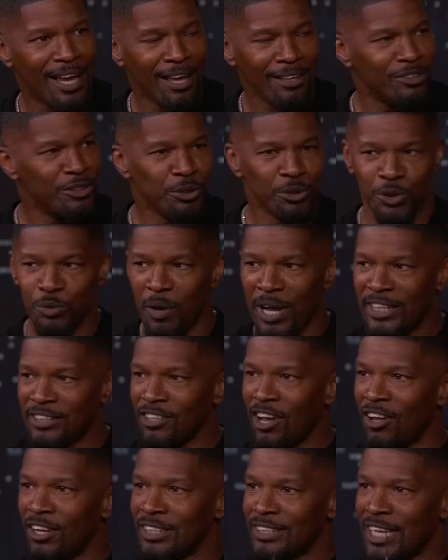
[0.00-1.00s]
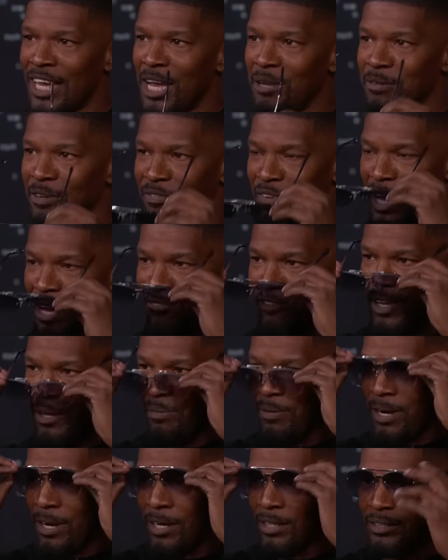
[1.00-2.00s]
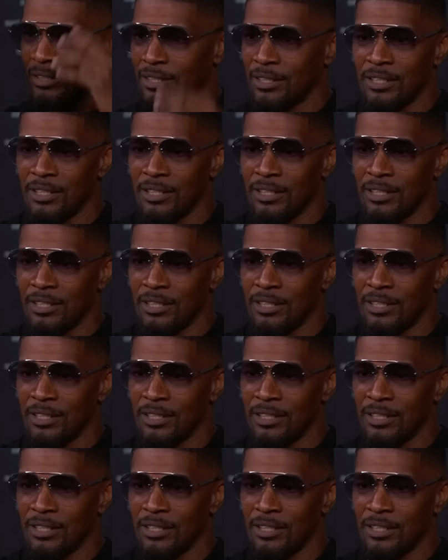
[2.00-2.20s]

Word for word: I've used Waze all the time to find vampires.